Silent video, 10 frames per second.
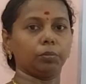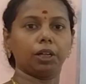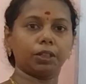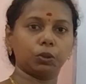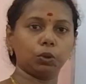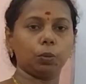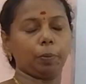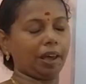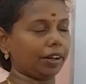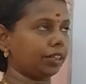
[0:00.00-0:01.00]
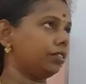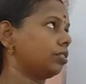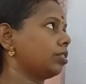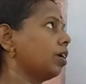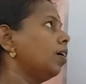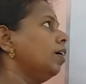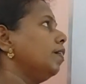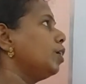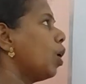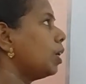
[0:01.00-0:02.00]
blood group parents.
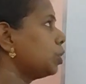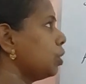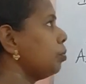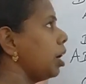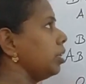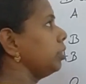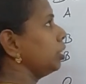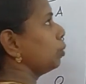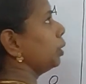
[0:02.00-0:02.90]
Now assume another